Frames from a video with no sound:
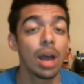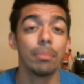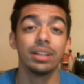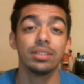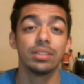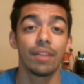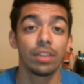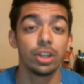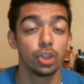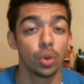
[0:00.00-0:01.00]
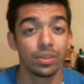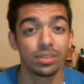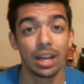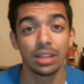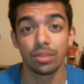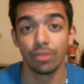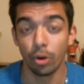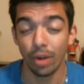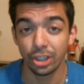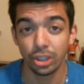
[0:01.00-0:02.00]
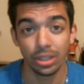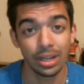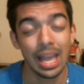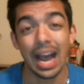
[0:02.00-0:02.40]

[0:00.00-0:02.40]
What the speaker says: But he's definitely shown signs of regression.